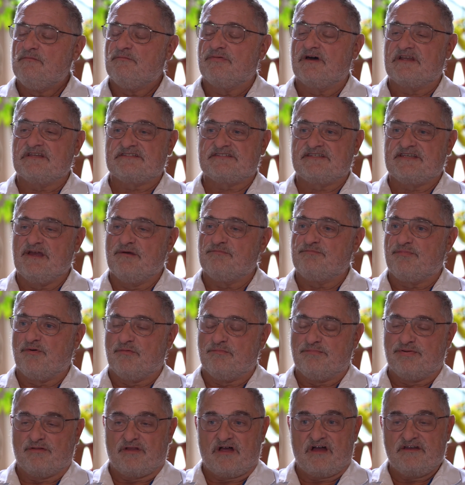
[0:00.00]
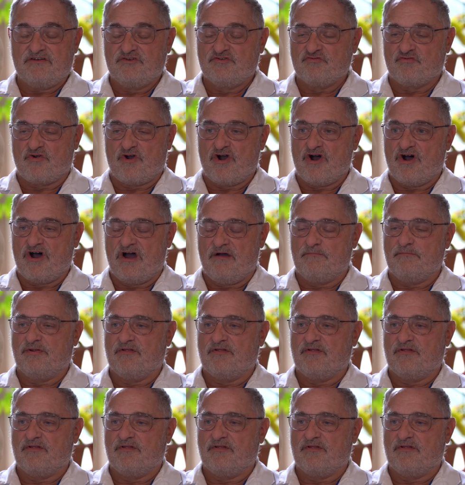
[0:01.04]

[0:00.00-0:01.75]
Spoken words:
but a simple blood draw,